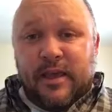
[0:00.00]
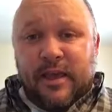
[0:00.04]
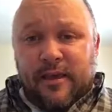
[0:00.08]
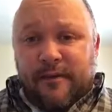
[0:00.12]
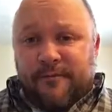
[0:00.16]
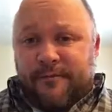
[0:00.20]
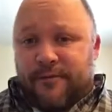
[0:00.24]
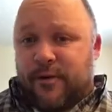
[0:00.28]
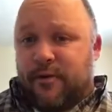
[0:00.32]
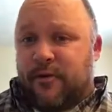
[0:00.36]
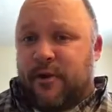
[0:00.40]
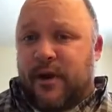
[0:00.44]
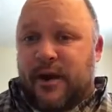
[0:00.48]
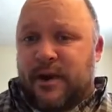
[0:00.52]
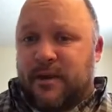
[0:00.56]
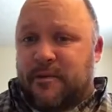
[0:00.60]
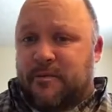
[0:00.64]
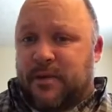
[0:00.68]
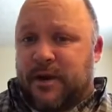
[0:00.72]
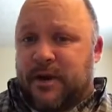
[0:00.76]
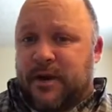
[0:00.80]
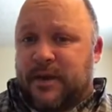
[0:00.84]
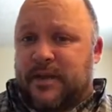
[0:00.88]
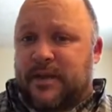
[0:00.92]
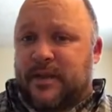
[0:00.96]
if you're
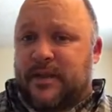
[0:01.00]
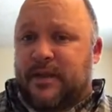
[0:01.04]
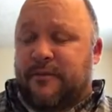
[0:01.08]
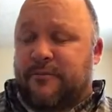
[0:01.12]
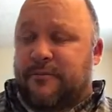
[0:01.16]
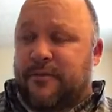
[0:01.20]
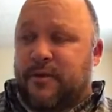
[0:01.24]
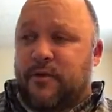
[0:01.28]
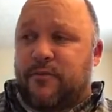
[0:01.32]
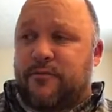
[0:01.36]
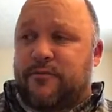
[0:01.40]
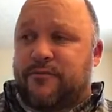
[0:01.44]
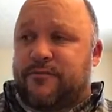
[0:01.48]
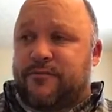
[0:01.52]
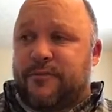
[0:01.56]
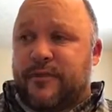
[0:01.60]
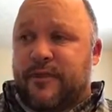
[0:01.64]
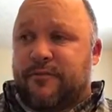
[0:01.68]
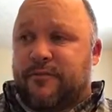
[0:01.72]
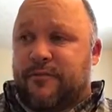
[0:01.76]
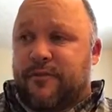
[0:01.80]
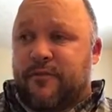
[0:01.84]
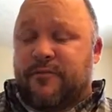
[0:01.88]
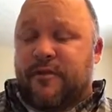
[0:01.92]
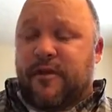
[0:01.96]
anybody, if
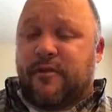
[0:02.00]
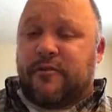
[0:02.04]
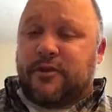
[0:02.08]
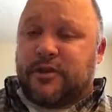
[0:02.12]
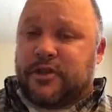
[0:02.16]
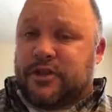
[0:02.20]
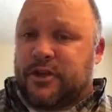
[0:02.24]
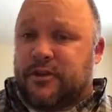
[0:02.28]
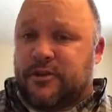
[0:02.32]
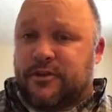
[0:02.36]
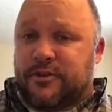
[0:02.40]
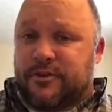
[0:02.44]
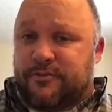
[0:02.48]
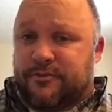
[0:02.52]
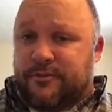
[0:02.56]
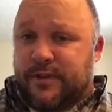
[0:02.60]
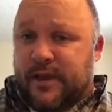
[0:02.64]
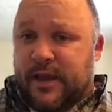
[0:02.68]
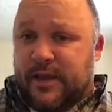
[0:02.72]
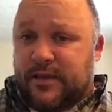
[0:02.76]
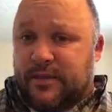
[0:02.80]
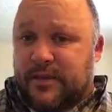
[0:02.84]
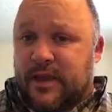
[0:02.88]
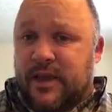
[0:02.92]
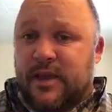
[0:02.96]
you've ever shared your
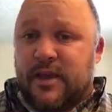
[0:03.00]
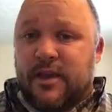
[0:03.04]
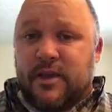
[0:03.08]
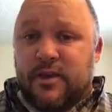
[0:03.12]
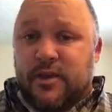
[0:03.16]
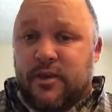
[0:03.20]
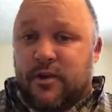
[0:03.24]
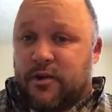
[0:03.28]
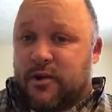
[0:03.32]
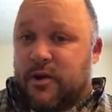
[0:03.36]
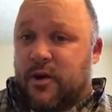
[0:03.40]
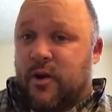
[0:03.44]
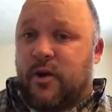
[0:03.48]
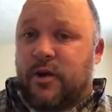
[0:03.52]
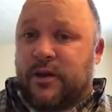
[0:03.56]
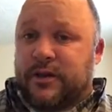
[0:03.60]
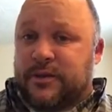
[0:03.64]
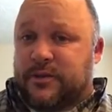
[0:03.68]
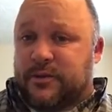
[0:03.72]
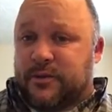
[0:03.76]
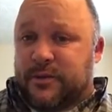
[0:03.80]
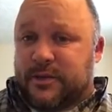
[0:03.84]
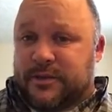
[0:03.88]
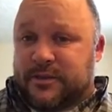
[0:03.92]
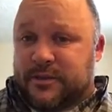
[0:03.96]
faith, you're
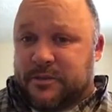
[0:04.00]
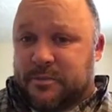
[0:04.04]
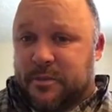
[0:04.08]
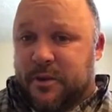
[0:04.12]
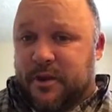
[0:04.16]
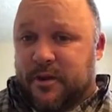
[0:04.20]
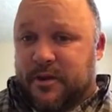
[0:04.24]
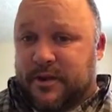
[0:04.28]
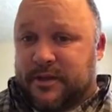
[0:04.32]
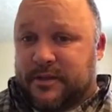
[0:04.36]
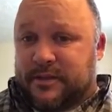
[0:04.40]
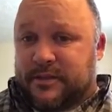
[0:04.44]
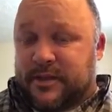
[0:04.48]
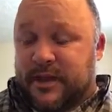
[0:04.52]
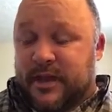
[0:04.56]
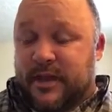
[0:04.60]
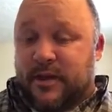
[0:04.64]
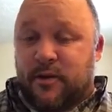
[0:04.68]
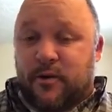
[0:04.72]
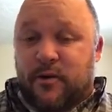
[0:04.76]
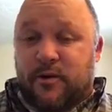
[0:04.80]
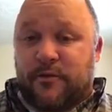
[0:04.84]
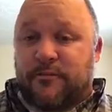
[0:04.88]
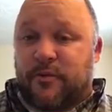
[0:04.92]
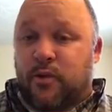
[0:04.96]
going to experience
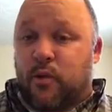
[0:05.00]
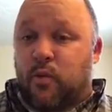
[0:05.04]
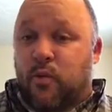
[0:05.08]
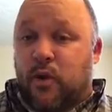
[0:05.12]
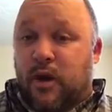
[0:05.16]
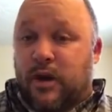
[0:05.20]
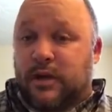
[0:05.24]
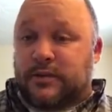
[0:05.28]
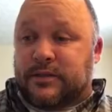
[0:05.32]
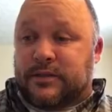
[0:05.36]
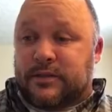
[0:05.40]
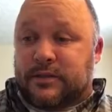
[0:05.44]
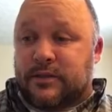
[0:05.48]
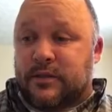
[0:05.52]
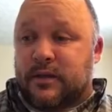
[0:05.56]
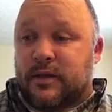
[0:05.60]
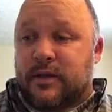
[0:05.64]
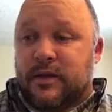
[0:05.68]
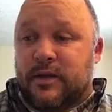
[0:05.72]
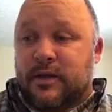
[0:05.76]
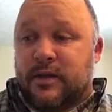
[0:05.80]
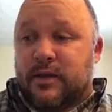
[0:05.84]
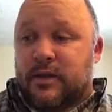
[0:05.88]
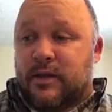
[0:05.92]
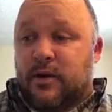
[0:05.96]
that. Or if you want,
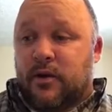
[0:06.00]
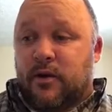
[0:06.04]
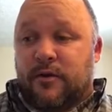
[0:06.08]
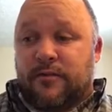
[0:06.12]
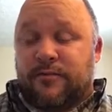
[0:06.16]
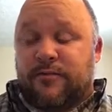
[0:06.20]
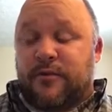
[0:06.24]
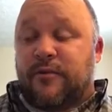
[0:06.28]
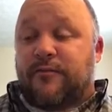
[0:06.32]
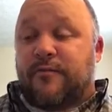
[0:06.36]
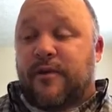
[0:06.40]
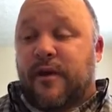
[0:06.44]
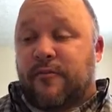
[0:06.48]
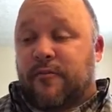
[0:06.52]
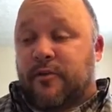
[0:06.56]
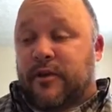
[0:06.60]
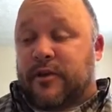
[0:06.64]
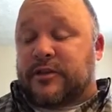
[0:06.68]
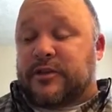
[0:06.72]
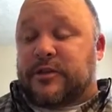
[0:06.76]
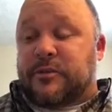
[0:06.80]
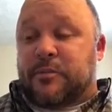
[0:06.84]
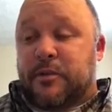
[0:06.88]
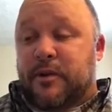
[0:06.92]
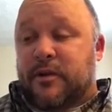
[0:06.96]
if you've ever
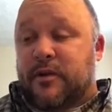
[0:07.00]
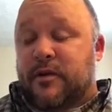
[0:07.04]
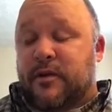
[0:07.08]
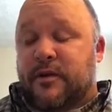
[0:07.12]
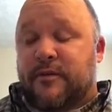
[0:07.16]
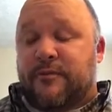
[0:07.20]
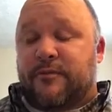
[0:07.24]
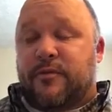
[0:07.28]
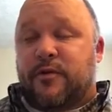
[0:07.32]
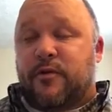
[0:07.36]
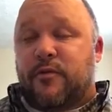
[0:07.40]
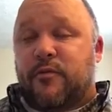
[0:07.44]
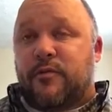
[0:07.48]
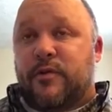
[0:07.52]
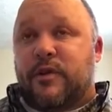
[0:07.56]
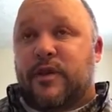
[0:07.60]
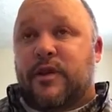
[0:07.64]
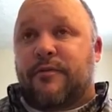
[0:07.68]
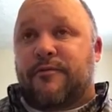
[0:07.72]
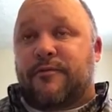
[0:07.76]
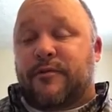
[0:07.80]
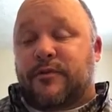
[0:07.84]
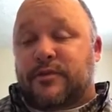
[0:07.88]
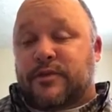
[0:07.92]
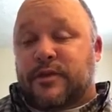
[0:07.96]
experienced,
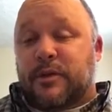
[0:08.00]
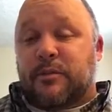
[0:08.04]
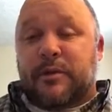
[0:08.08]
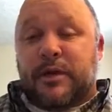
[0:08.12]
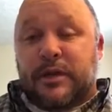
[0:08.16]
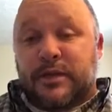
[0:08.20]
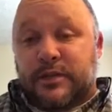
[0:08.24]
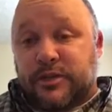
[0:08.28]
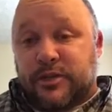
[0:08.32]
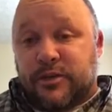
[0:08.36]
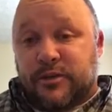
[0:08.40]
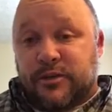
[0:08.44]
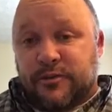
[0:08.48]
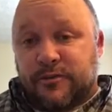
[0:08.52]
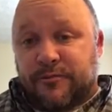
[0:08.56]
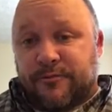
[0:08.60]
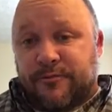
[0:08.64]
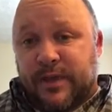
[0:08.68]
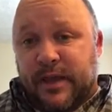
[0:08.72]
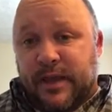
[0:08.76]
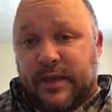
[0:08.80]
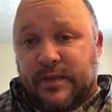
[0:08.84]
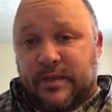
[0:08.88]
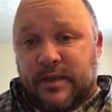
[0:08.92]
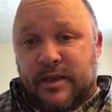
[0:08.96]
if you're somebody that shares your
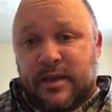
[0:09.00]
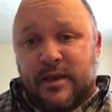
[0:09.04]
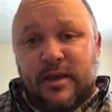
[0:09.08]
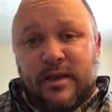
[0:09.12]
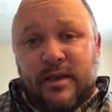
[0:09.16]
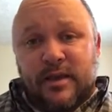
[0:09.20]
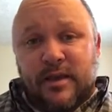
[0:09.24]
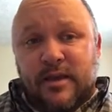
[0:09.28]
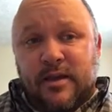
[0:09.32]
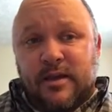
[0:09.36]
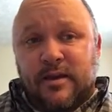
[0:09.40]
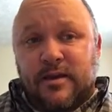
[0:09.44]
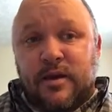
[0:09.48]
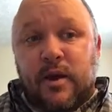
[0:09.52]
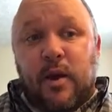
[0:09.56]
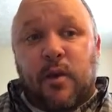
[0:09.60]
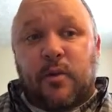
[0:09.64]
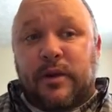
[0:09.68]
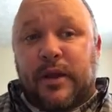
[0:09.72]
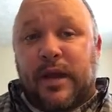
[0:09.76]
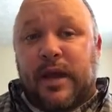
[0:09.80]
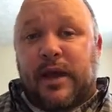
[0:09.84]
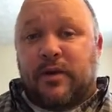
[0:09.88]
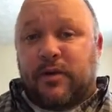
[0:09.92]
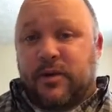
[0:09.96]
faith,
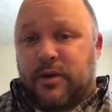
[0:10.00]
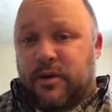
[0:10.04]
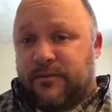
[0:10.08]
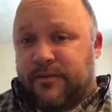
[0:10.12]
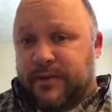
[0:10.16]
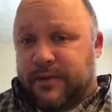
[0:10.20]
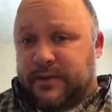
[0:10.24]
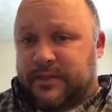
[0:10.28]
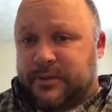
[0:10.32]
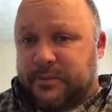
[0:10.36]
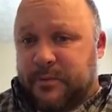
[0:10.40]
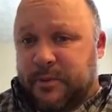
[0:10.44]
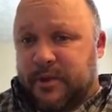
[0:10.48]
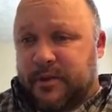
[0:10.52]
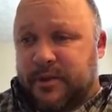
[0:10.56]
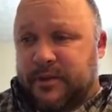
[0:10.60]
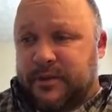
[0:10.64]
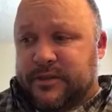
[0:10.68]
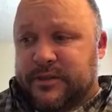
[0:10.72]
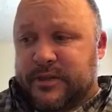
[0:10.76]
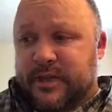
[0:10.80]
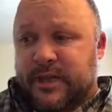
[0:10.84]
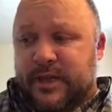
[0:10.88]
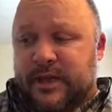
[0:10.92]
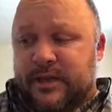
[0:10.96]
no doubt you've
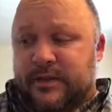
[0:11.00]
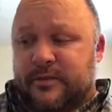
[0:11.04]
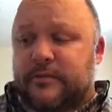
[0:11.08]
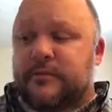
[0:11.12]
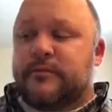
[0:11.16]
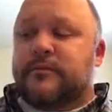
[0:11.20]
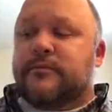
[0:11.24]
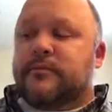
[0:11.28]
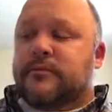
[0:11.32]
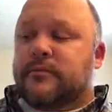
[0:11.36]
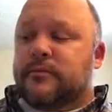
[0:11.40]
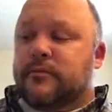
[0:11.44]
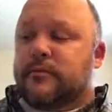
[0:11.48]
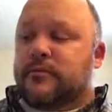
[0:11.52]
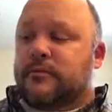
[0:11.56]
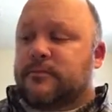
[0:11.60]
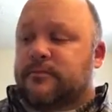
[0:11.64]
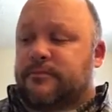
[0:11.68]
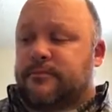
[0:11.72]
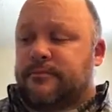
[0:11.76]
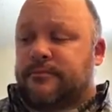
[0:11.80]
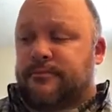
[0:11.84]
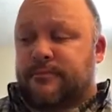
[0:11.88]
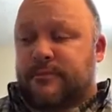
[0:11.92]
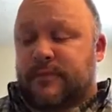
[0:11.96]
experienced that.
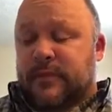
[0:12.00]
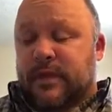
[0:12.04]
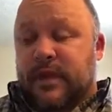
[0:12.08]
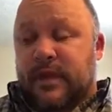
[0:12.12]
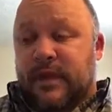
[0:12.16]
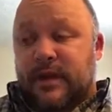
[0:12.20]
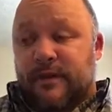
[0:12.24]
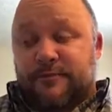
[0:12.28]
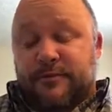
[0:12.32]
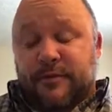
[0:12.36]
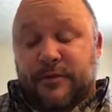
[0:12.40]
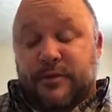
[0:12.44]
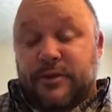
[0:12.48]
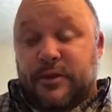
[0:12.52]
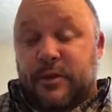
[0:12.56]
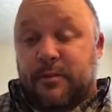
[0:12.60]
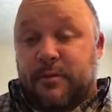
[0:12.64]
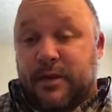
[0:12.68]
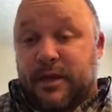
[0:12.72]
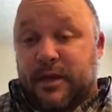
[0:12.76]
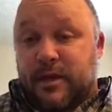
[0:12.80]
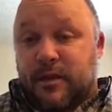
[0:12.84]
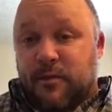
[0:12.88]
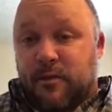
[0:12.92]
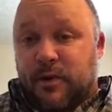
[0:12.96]
And if you're
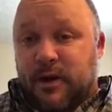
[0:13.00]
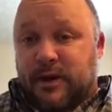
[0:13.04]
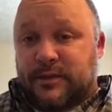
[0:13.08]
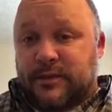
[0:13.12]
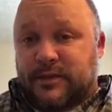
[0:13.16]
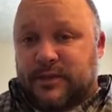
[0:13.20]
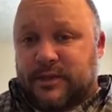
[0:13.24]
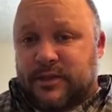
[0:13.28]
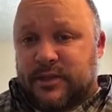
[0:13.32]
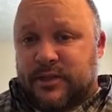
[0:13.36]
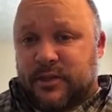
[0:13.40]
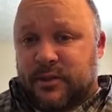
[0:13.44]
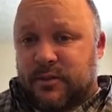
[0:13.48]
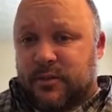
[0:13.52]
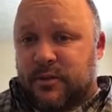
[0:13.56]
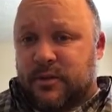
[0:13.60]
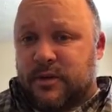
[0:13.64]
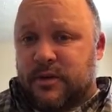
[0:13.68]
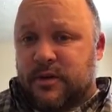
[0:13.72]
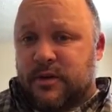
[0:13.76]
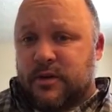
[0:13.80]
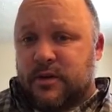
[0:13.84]
somebody that wants to,